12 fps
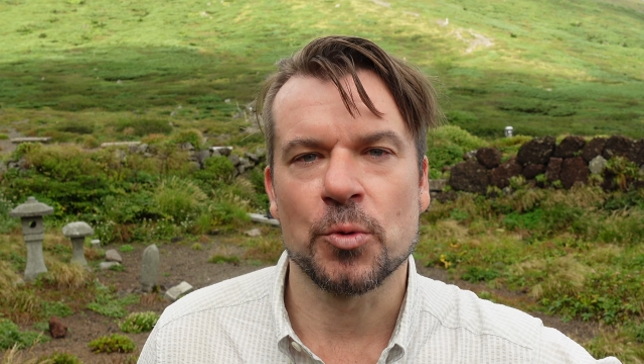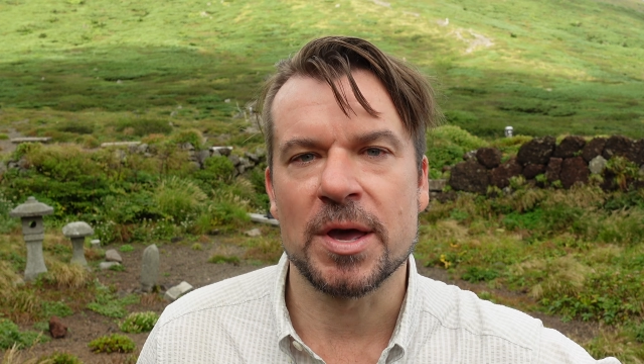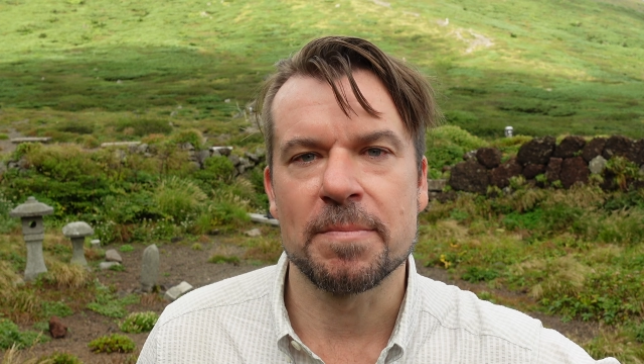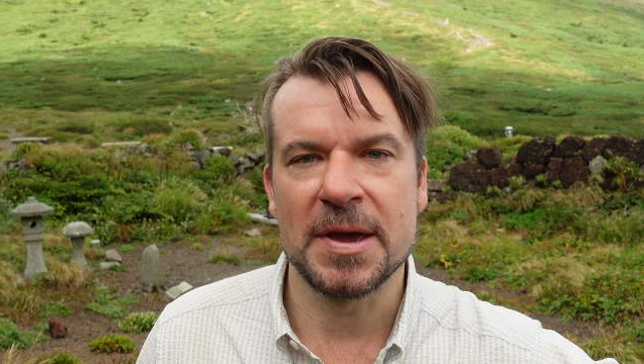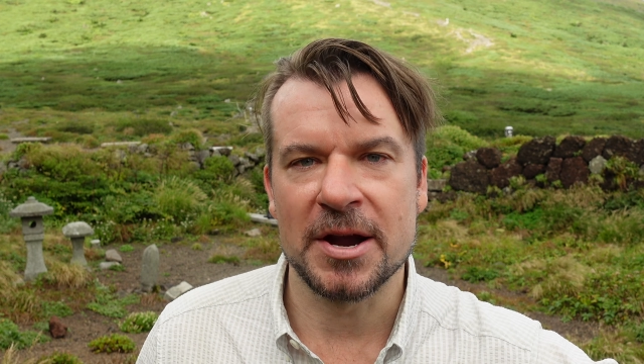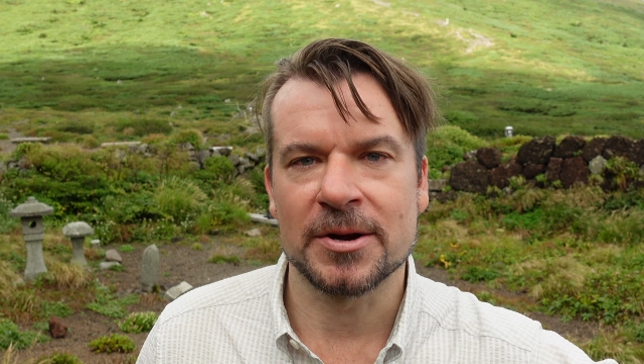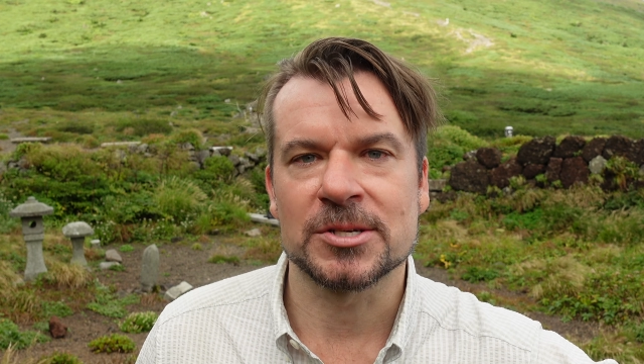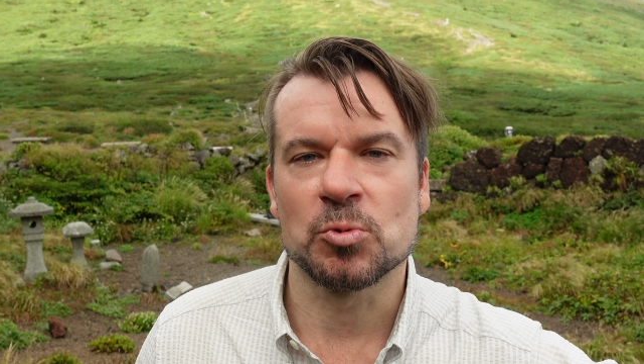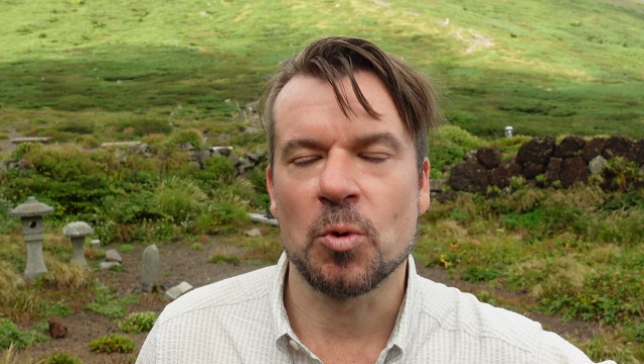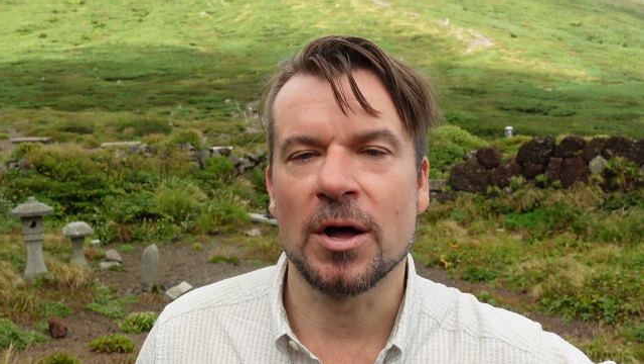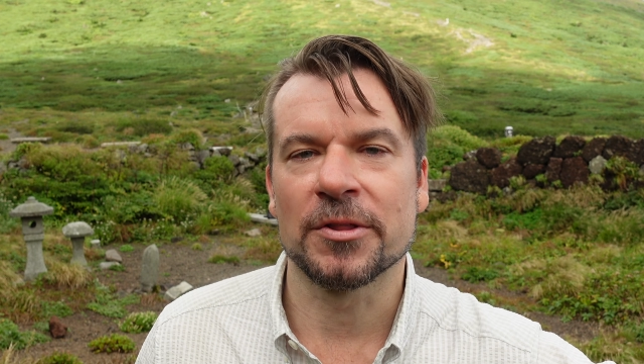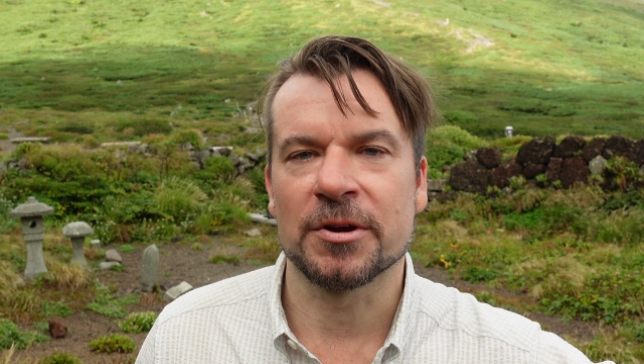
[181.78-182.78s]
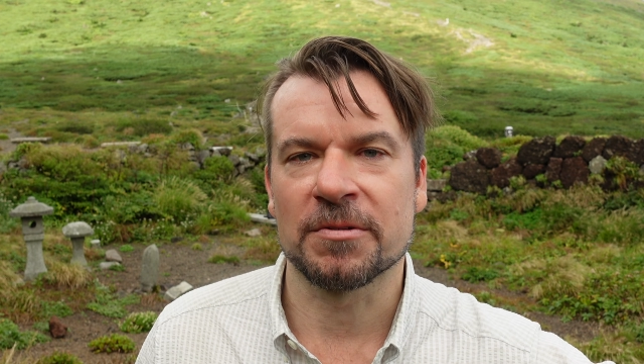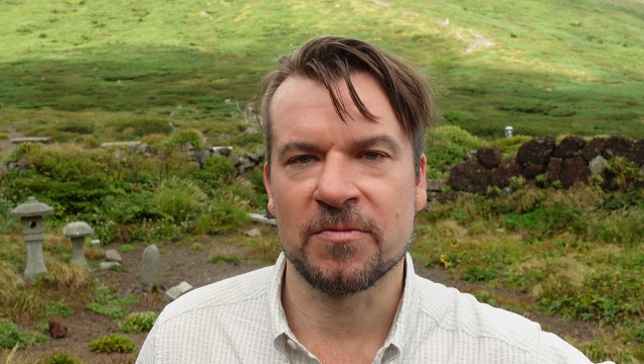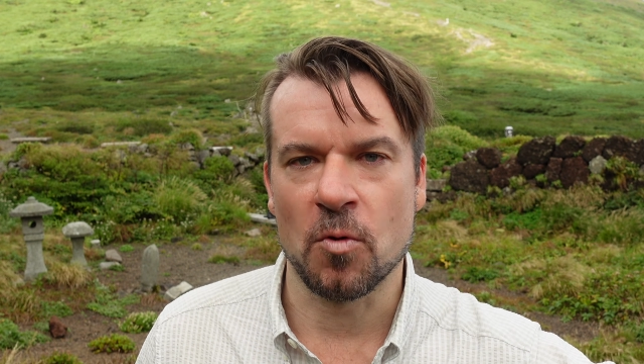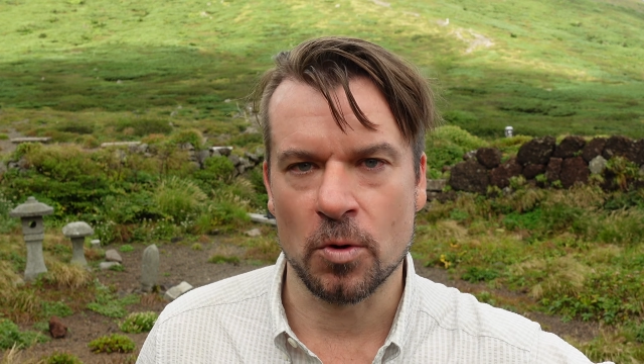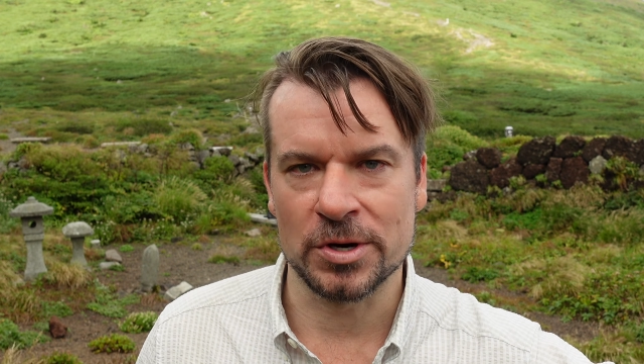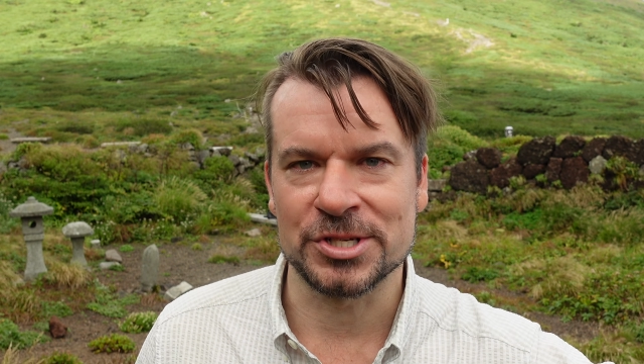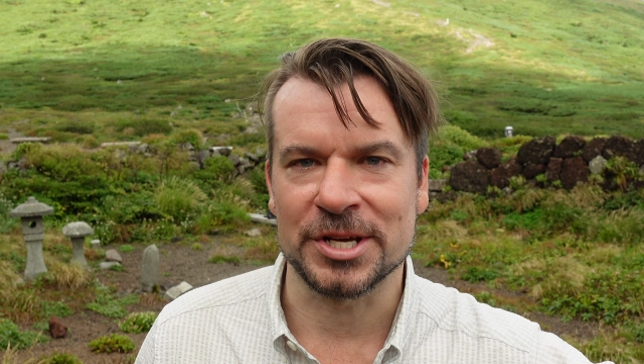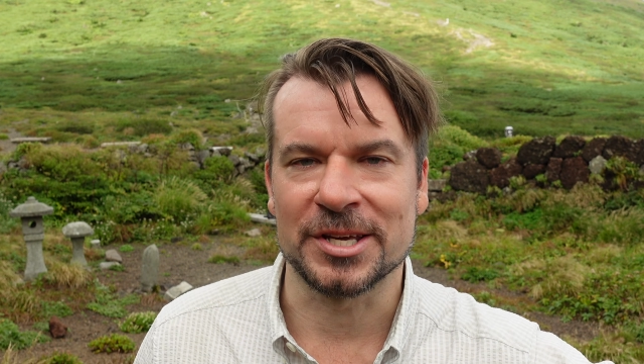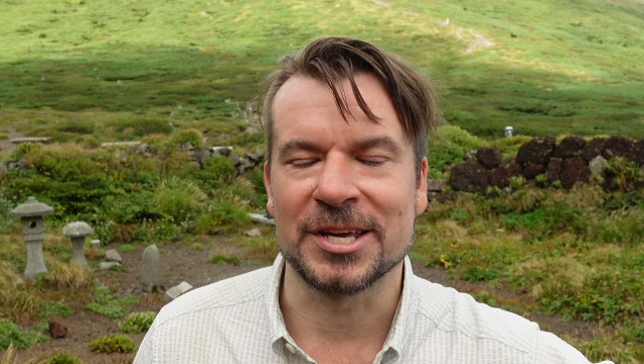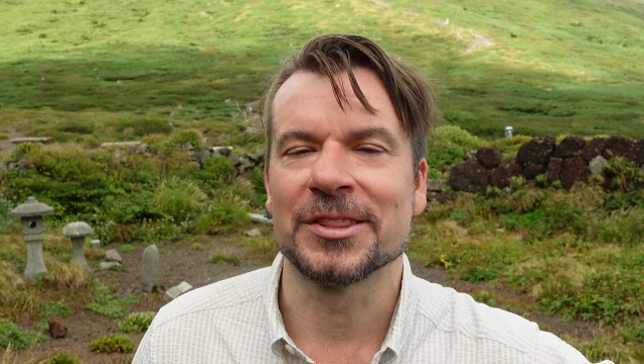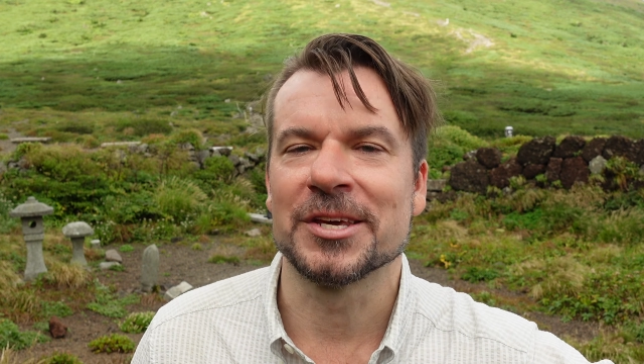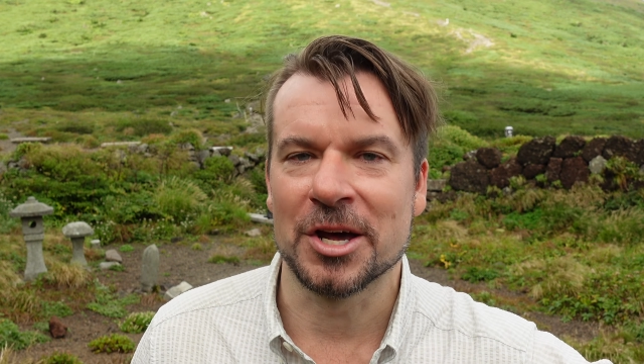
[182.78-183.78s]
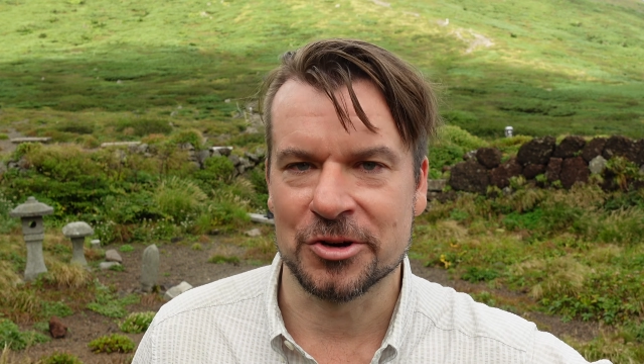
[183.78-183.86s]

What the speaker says: away bears while they're foraging in the